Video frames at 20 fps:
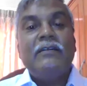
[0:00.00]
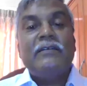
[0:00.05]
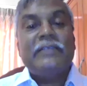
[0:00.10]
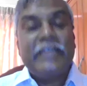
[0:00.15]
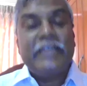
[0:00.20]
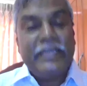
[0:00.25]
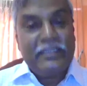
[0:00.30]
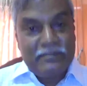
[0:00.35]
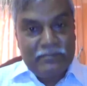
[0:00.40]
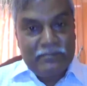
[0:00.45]

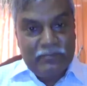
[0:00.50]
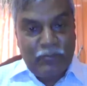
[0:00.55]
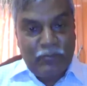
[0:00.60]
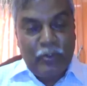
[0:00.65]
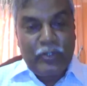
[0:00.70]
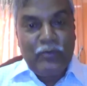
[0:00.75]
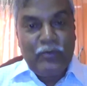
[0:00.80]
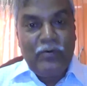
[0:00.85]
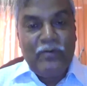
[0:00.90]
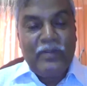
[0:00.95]
training
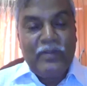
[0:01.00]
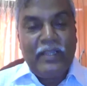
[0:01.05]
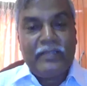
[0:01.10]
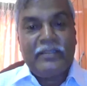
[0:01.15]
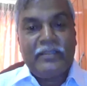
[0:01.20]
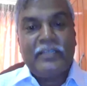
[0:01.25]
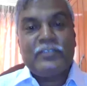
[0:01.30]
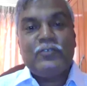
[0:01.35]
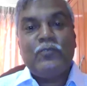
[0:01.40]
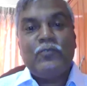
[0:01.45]
module
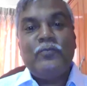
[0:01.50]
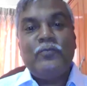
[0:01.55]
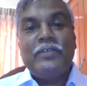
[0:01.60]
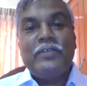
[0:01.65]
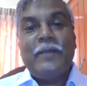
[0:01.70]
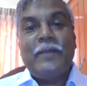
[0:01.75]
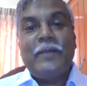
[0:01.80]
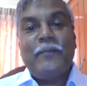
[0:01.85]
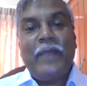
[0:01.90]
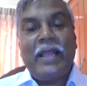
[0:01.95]
and there should
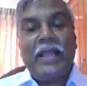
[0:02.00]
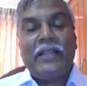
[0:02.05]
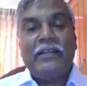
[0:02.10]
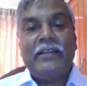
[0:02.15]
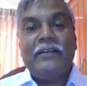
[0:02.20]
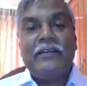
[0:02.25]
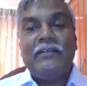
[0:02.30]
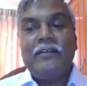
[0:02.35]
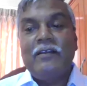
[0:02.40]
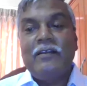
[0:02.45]
be a back
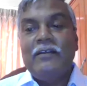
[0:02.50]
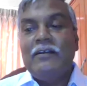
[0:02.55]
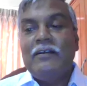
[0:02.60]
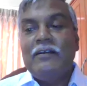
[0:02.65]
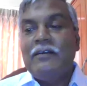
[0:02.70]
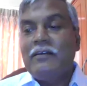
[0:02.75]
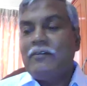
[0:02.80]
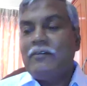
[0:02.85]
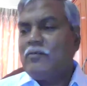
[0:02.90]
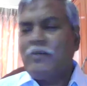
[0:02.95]
end
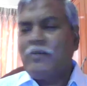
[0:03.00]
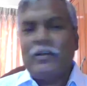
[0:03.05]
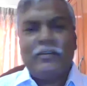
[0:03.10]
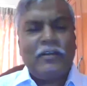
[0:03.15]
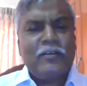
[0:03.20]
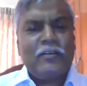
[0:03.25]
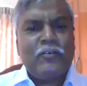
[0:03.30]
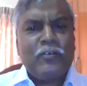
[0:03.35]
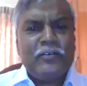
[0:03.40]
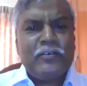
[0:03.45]
you know uh,
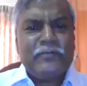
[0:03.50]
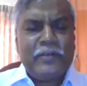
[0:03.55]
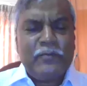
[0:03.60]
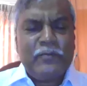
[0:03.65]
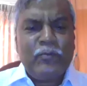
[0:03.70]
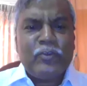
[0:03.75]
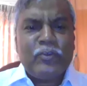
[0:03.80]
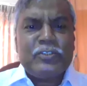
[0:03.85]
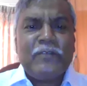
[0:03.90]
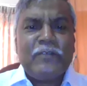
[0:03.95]
i don't know
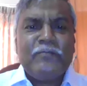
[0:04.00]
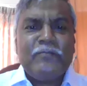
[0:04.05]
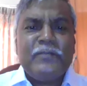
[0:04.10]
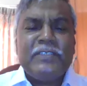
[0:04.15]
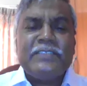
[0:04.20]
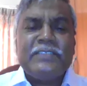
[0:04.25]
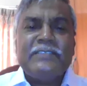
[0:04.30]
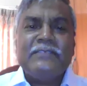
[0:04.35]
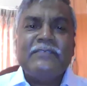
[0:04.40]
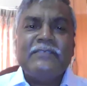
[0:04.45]
most of
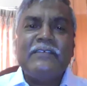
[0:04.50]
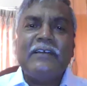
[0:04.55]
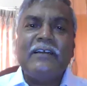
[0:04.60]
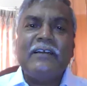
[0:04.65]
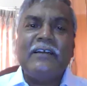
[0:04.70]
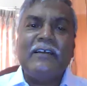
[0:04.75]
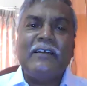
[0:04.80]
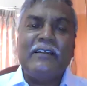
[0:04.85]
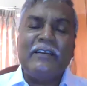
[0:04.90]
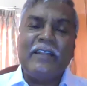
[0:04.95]
these
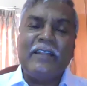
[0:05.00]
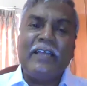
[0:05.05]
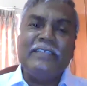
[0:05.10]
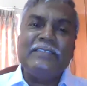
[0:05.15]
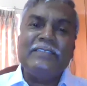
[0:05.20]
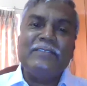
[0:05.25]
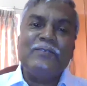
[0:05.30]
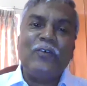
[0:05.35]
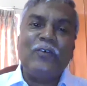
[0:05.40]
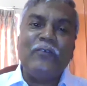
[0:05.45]
uh,
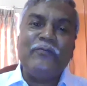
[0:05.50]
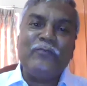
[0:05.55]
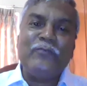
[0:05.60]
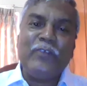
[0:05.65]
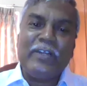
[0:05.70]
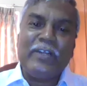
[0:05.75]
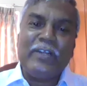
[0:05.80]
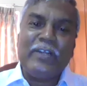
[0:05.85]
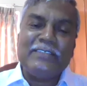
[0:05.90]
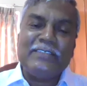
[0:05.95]
nice
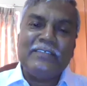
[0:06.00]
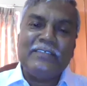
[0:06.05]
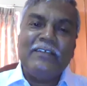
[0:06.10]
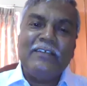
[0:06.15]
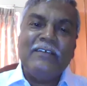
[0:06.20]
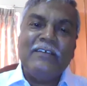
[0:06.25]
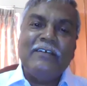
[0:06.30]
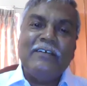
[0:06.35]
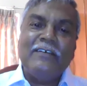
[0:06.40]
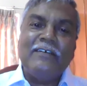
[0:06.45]
softwares
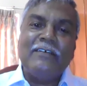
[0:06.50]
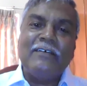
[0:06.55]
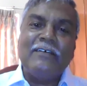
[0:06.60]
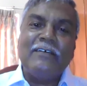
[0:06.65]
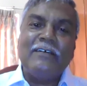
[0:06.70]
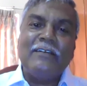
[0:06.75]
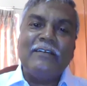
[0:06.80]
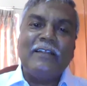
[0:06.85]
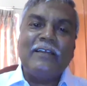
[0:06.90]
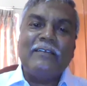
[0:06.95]

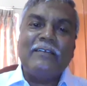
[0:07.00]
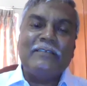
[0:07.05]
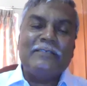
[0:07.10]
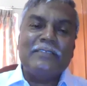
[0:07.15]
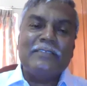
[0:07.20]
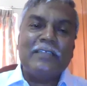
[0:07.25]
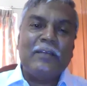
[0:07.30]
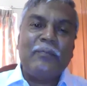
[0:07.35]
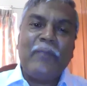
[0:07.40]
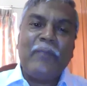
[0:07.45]
uh, like
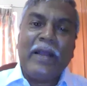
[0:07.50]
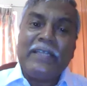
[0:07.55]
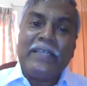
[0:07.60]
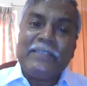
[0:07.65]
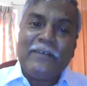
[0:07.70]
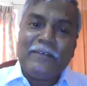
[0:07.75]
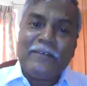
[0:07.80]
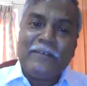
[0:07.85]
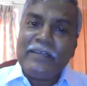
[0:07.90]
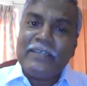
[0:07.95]
say
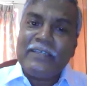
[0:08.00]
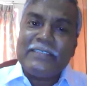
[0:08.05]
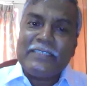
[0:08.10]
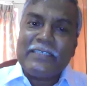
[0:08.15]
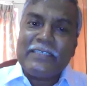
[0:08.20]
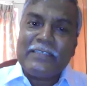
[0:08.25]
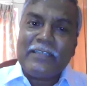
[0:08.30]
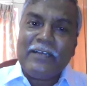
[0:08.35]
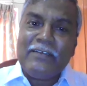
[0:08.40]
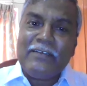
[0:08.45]
Python and
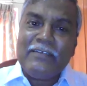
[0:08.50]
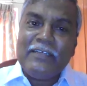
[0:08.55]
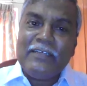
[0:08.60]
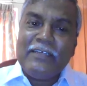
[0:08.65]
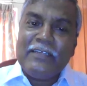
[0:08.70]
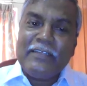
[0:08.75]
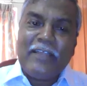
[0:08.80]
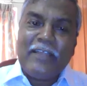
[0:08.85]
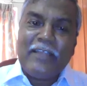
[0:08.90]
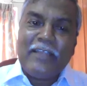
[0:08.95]
etc.,
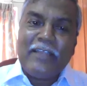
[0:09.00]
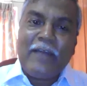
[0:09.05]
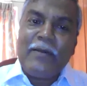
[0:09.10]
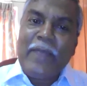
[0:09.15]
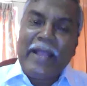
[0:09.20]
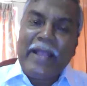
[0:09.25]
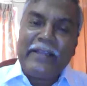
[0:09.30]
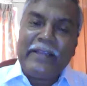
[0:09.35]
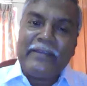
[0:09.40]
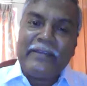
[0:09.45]
they have a
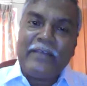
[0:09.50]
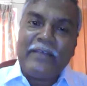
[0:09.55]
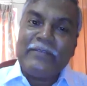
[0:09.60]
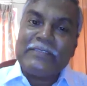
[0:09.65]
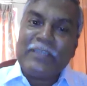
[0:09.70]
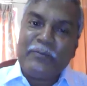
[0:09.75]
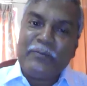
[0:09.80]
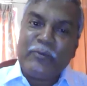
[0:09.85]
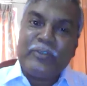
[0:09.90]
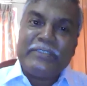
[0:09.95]
backend, they have a
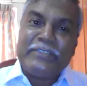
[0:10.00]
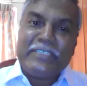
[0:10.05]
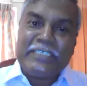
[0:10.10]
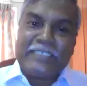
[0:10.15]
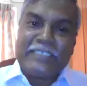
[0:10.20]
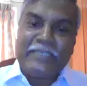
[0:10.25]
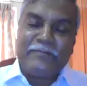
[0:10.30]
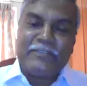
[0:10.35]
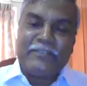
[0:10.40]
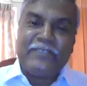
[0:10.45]
support
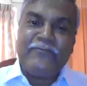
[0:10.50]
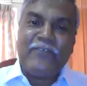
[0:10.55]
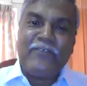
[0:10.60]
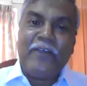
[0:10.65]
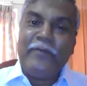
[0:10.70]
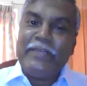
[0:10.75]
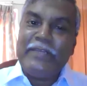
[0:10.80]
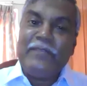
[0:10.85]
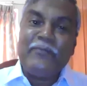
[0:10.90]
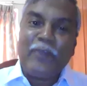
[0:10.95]
systems. If you
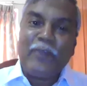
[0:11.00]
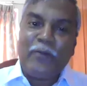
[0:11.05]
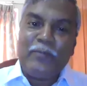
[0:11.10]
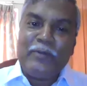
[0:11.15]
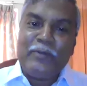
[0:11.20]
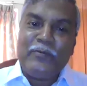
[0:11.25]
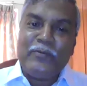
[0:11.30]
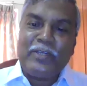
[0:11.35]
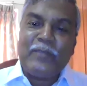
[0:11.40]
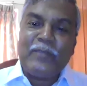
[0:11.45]
have any
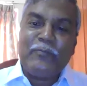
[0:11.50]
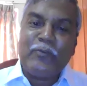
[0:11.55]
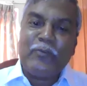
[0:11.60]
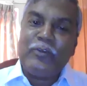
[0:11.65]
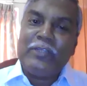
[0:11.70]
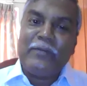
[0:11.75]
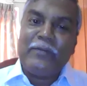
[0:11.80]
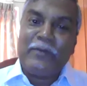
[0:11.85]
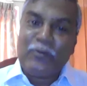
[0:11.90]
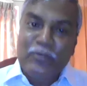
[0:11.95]
problem, you can
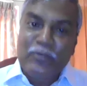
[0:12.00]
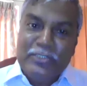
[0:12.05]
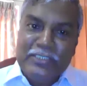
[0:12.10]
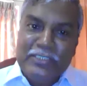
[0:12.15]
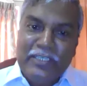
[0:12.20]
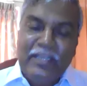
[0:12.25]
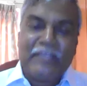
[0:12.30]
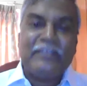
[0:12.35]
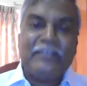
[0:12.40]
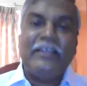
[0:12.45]
put them a
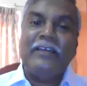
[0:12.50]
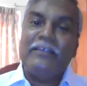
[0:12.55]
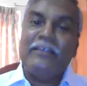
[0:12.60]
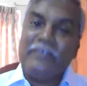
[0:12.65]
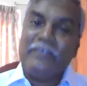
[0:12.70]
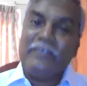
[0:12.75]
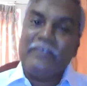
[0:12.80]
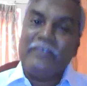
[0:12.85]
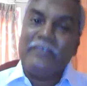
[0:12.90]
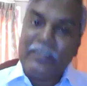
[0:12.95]
question and they,
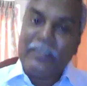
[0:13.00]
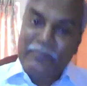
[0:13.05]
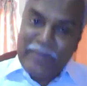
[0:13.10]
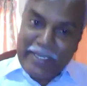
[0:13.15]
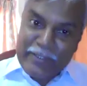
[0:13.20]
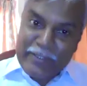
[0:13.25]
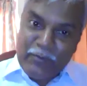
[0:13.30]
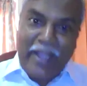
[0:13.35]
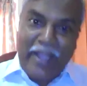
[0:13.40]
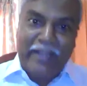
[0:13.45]
they reply you
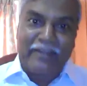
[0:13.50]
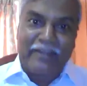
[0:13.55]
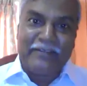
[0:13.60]
back.